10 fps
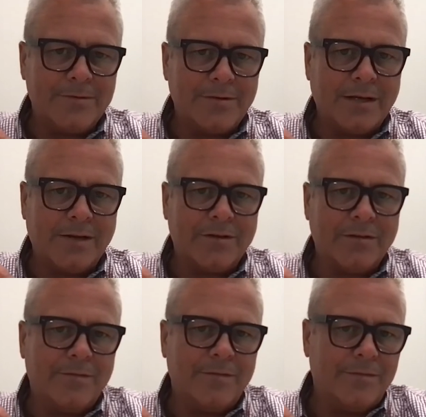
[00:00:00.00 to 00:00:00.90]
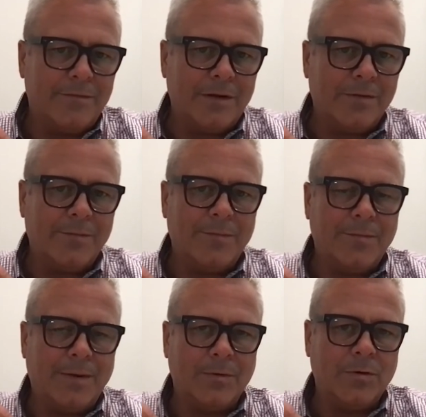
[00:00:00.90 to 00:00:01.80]
So you have to have, you know
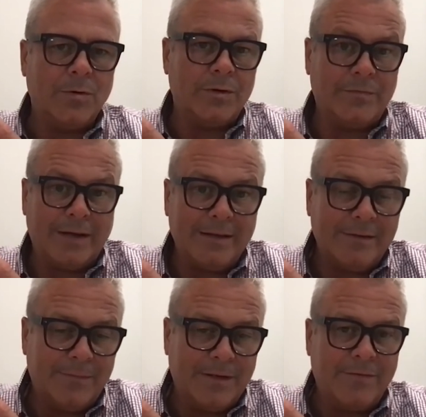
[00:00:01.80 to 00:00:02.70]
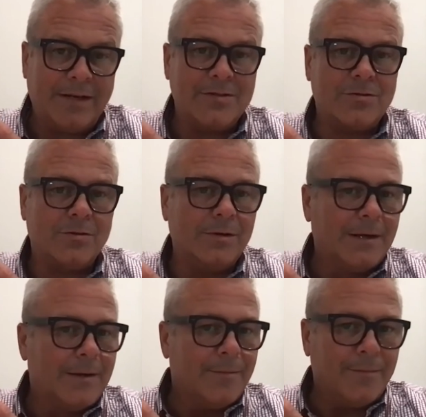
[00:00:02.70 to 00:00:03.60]
people who would invest invest or
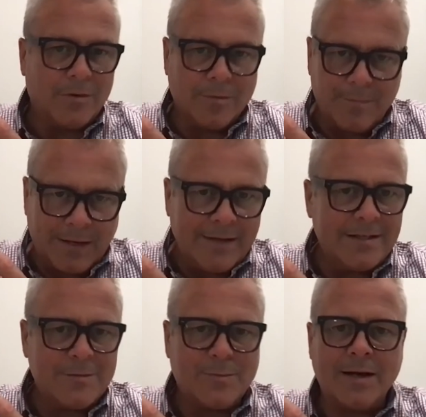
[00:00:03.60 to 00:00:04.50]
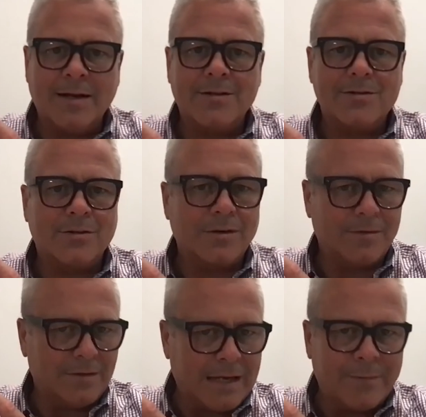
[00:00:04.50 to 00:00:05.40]
or buy these products or
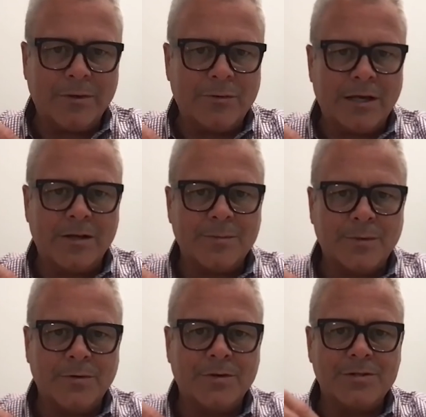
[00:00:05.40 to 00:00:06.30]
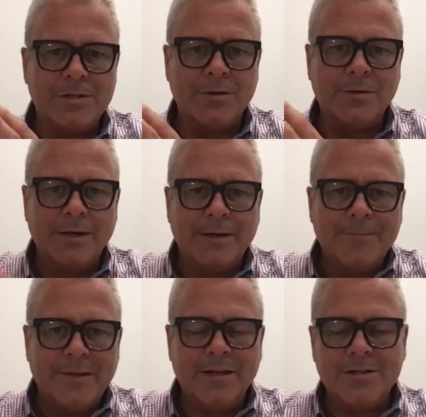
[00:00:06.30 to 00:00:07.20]
collaborate with the entrepreneurs. So
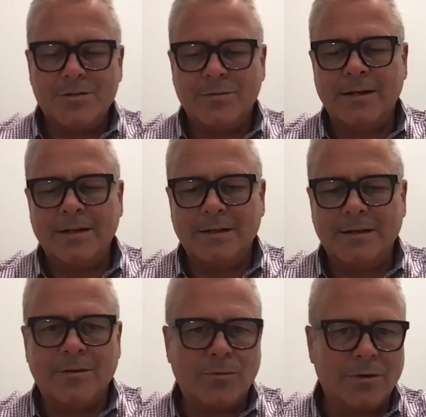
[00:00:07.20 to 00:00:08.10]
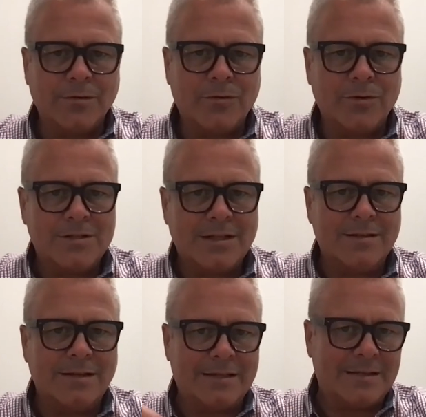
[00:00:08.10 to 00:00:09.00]
industry in our world, of course,
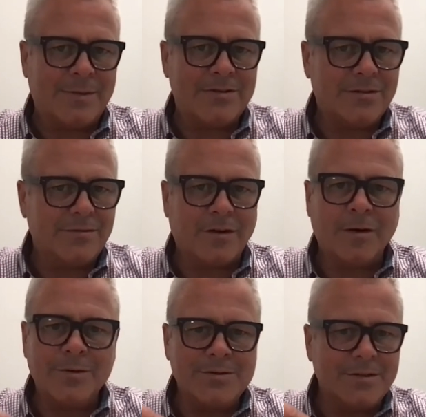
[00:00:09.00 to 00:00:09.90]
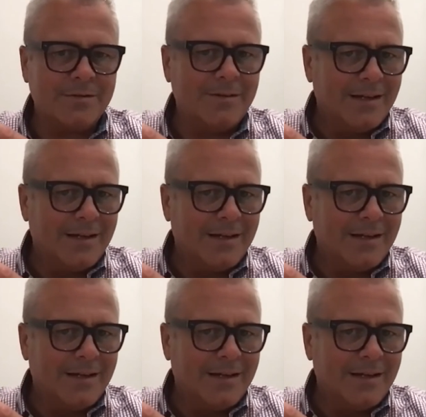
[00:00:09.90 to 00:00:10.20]
as I mentioned, pharmas and